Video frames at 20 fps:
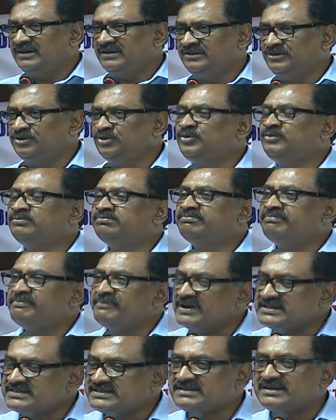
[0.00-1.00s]
You
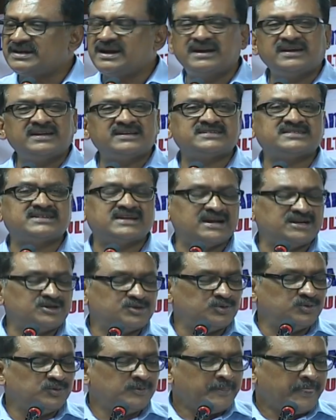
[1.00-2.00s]
must understand
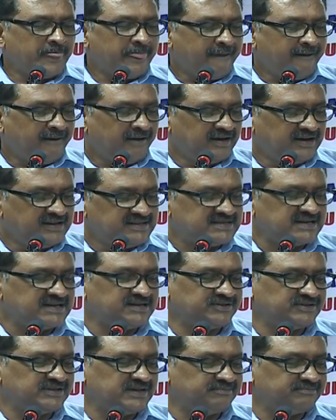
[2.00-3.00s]
to listen
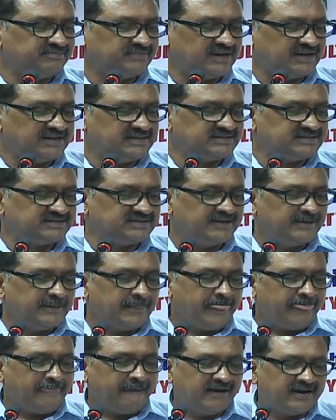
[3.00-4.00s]
to them. That is
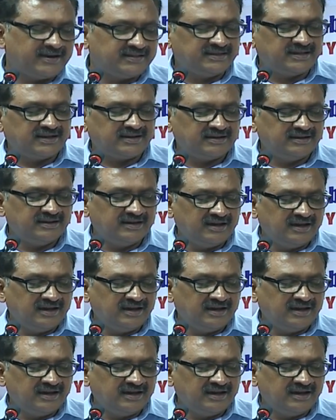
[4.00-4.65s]
another